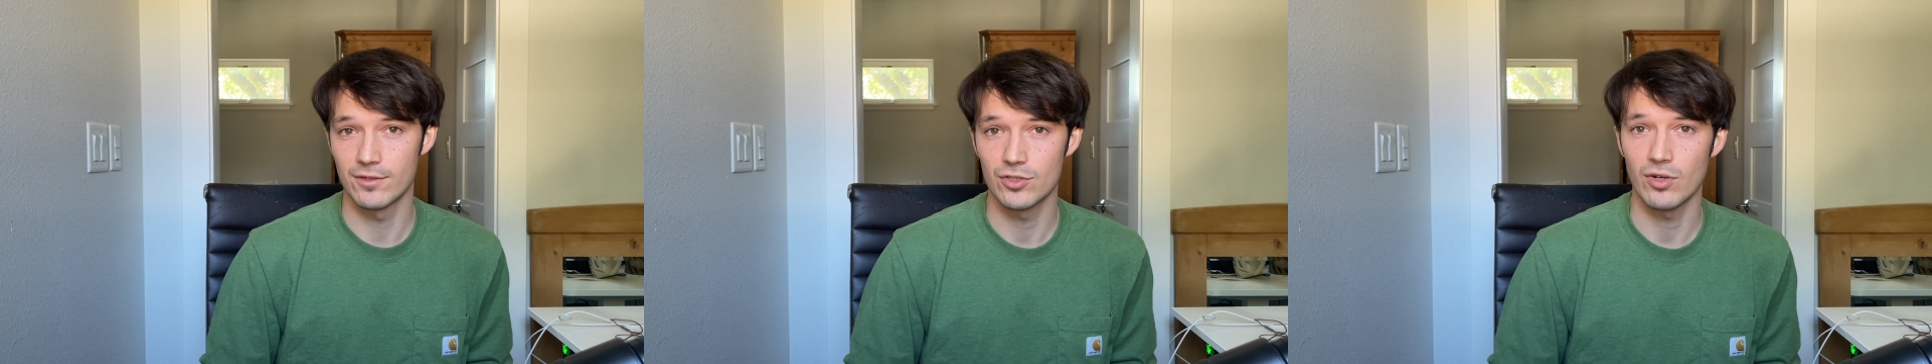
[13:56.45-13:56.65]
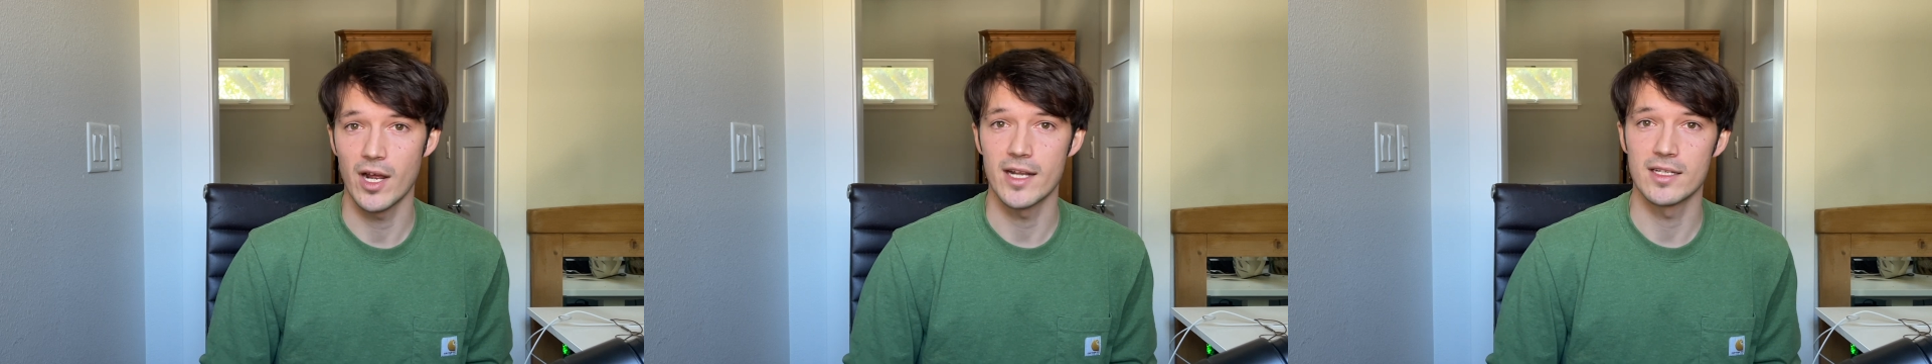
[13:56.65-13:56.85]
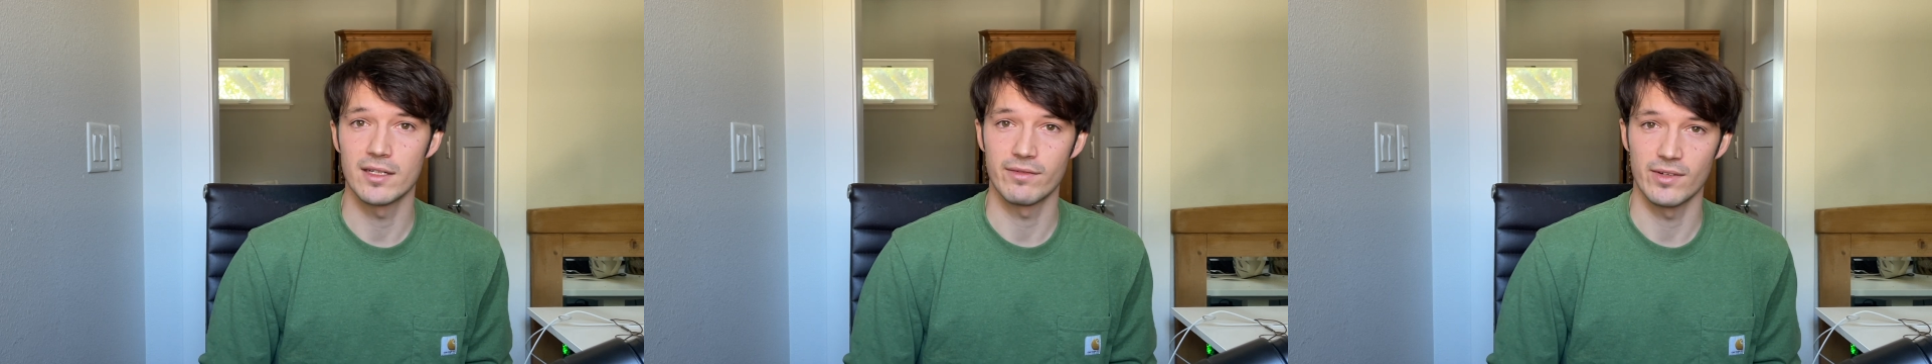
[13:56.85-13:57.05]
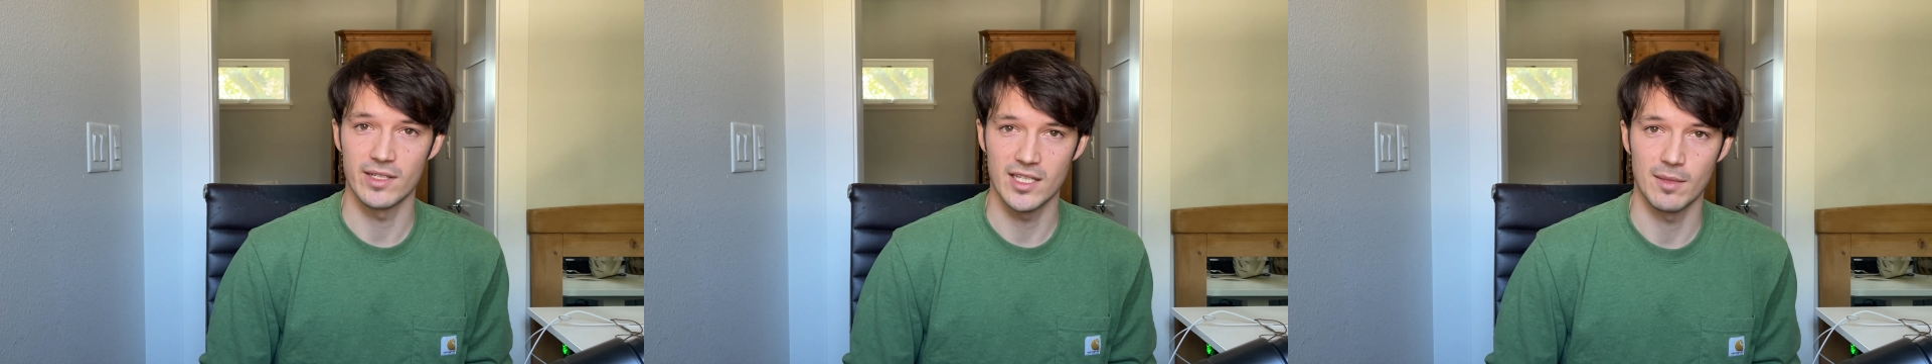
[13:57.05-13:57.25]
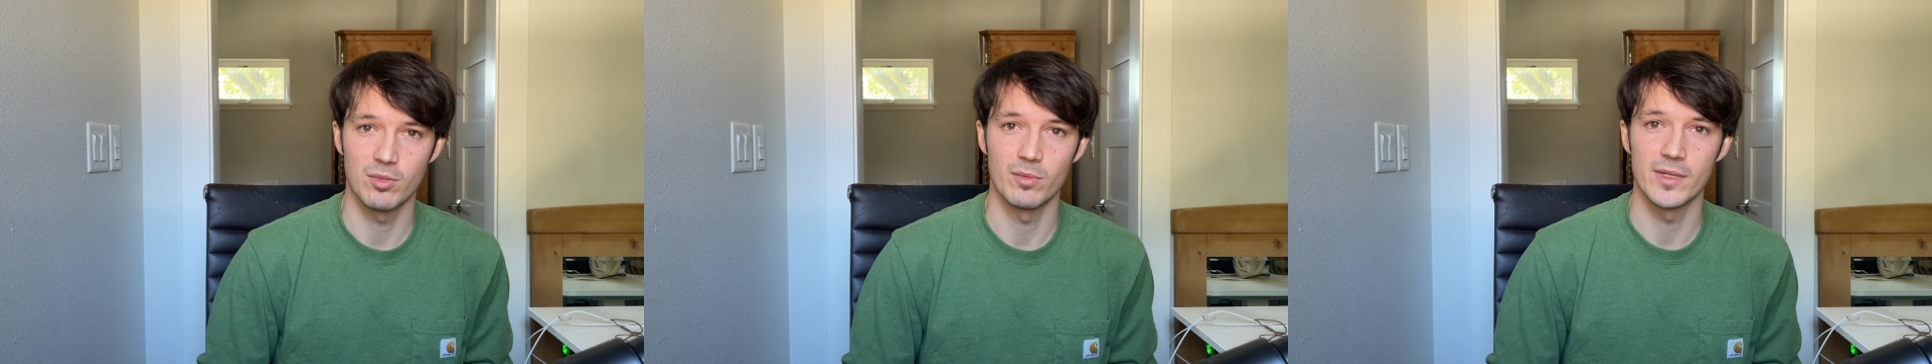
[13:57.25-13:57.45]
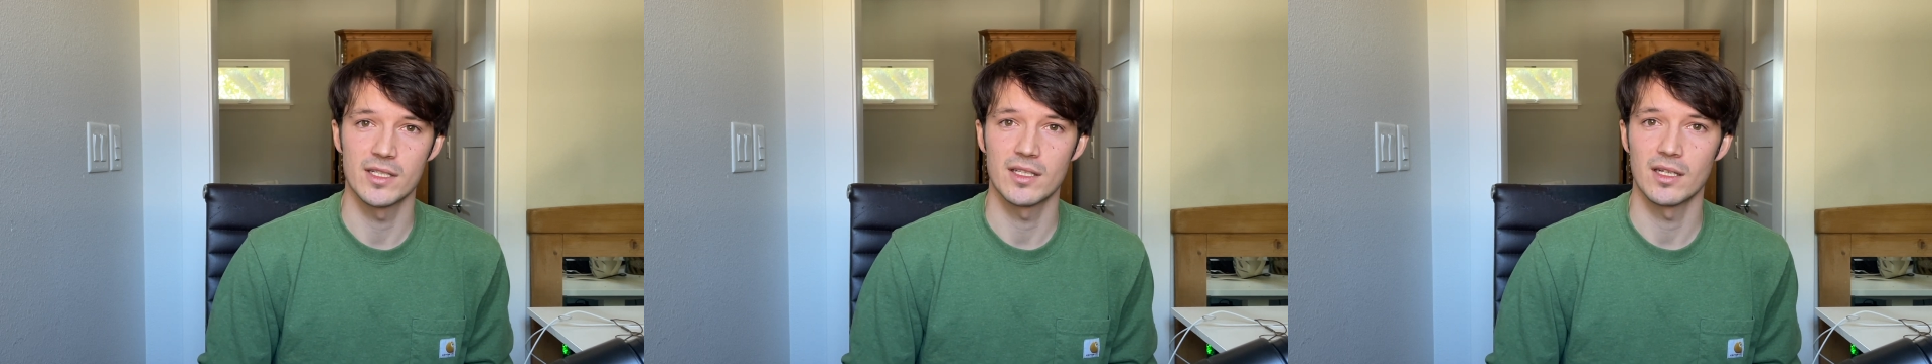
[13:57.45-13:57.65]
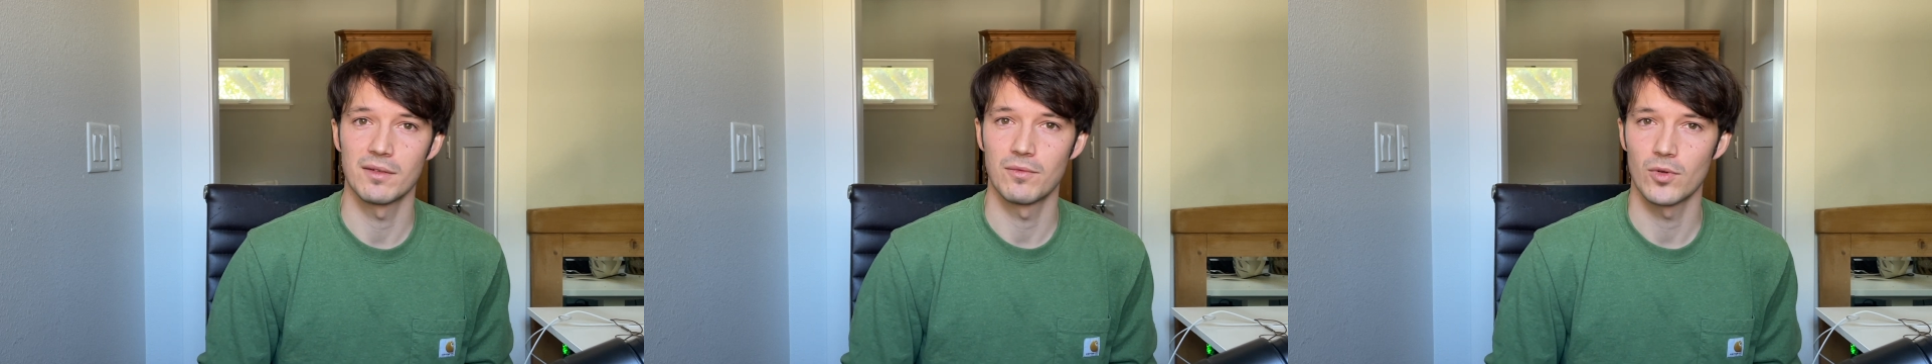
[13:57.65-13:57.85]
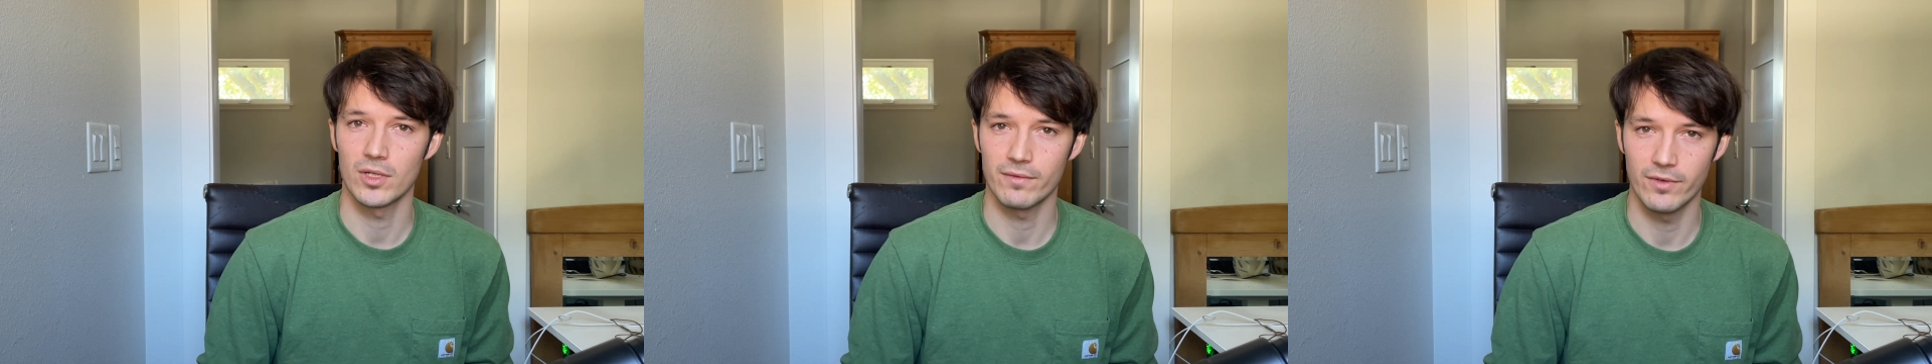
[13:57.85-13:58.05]
tried different supplements that
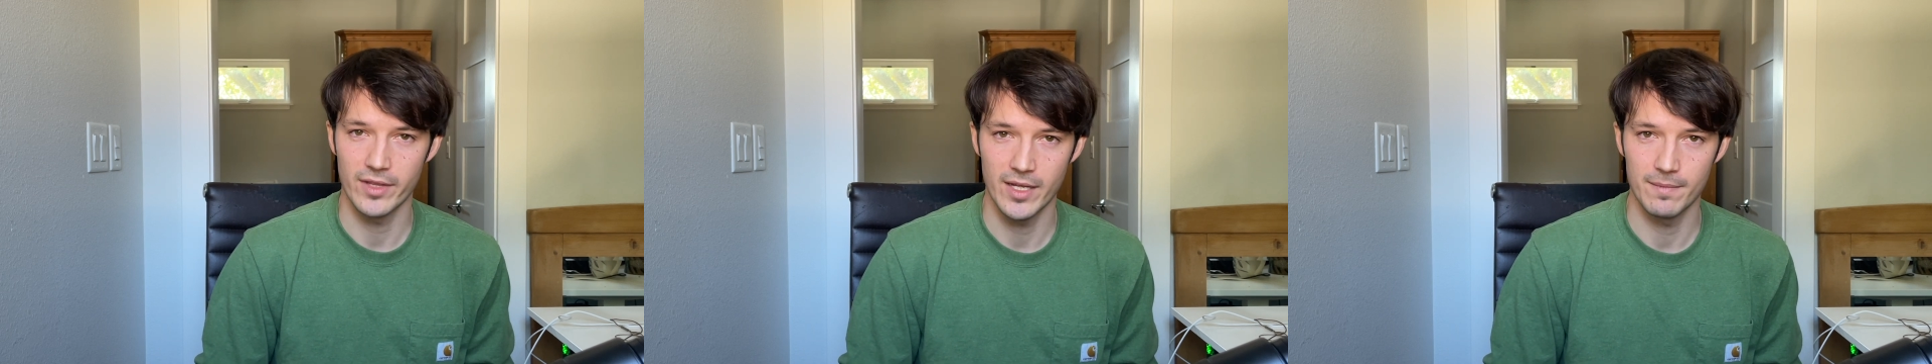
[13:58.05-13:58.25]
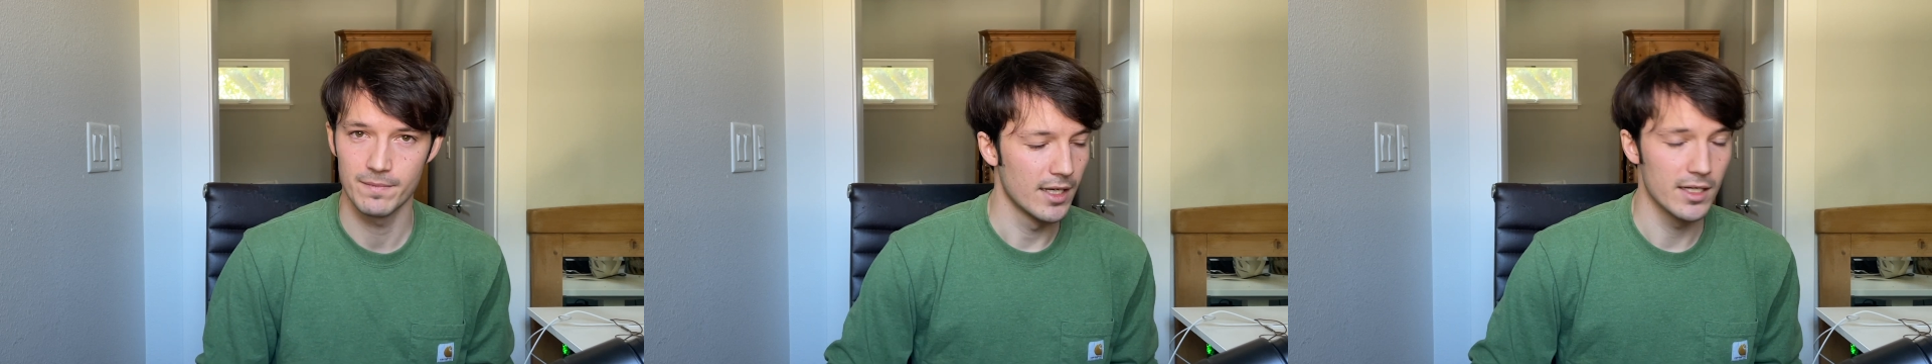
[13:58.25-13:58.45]
have worked for them.